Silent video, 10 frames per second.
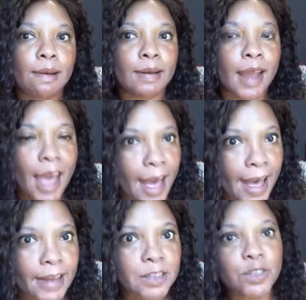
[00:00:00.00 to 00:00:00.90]
on
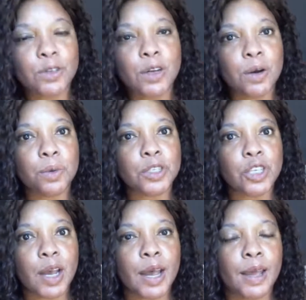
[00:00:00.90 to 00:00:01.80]
ads,
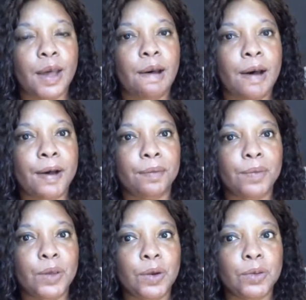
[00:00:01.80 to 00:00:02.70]
which I,
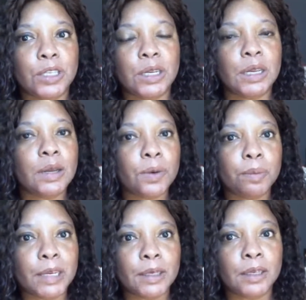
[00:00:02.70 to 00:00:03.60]
did
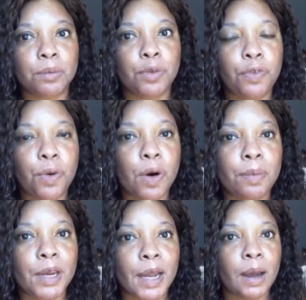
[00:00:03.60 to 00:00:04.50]
intermittently before,
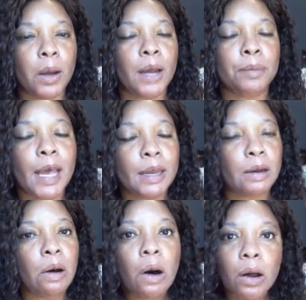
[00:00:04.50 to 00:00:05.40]
but now I'm
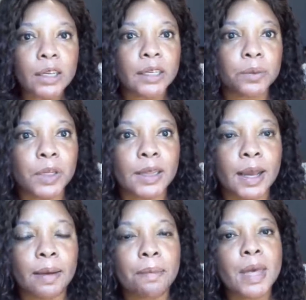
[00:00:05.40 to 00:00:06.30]
kind of all in with
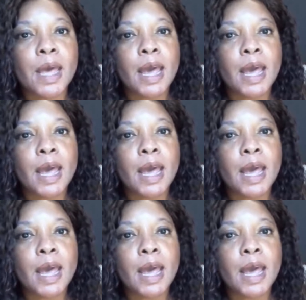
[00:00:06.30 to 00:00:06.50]
them.